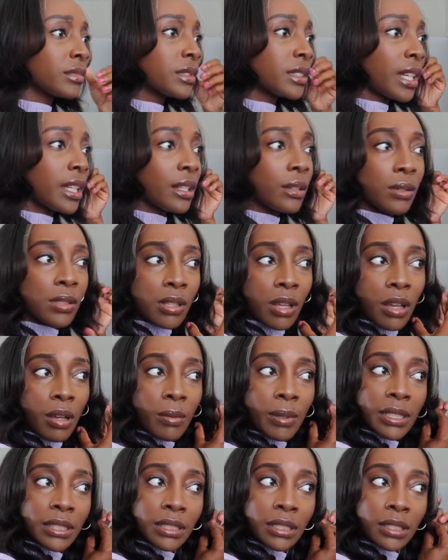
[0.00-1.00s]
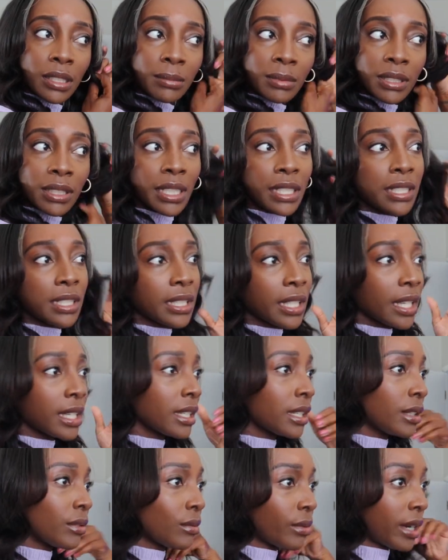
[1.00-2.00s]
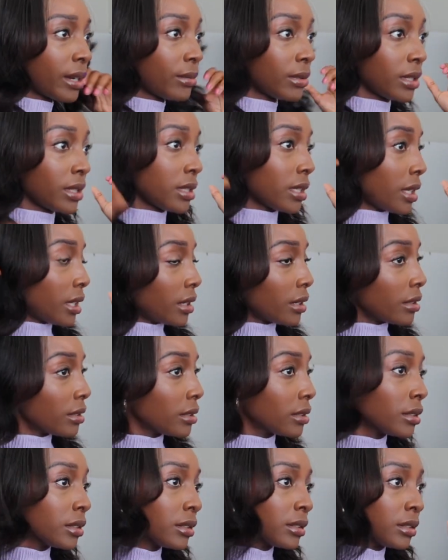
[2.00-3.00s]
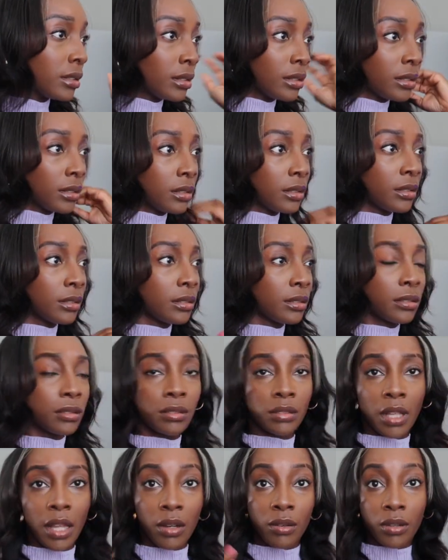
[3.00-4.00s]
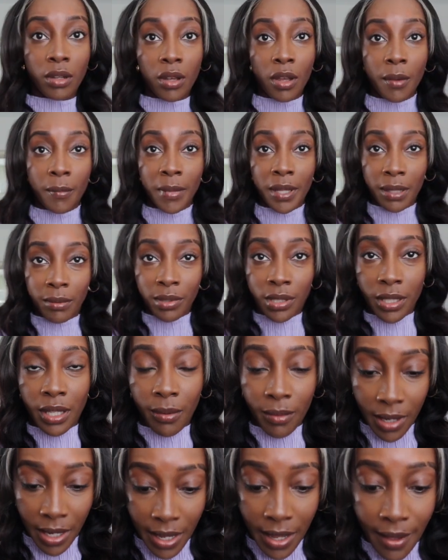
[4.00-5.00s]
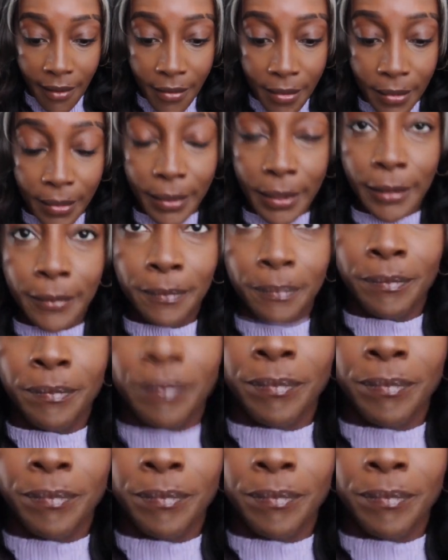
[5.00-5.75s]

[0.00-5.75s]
know it's always something that I just can't get right with this hair. I don't know, but let me show you what I have on.